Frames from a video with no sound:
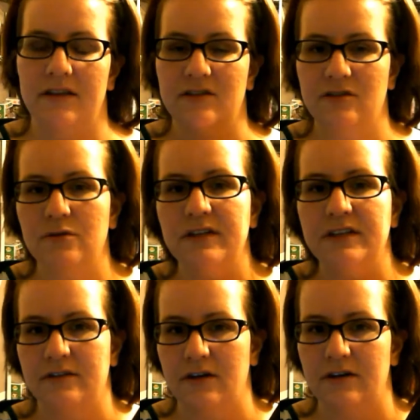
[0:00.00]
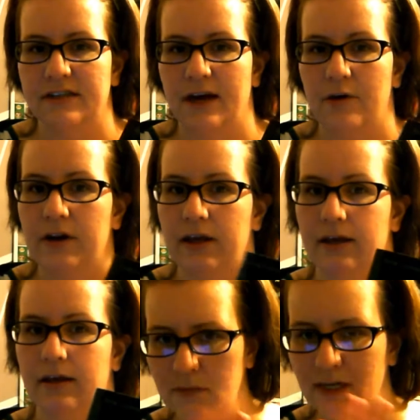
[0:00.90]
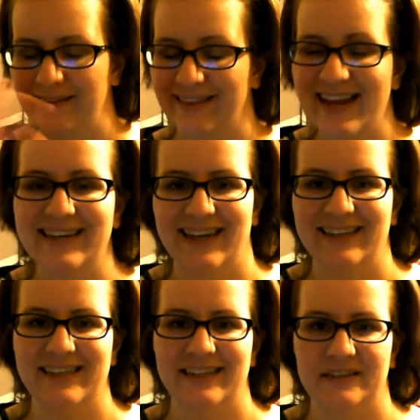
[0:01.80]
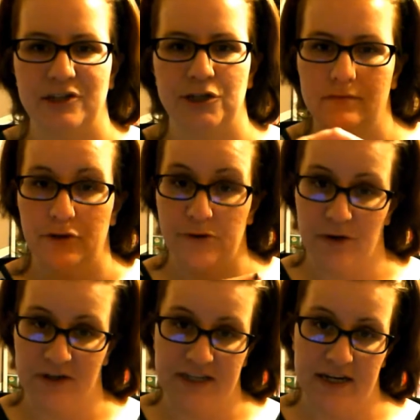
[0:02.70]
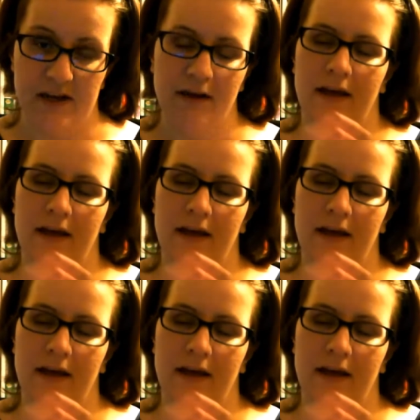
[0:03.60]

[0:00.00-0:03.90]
This story starts out in late 19th century New York City,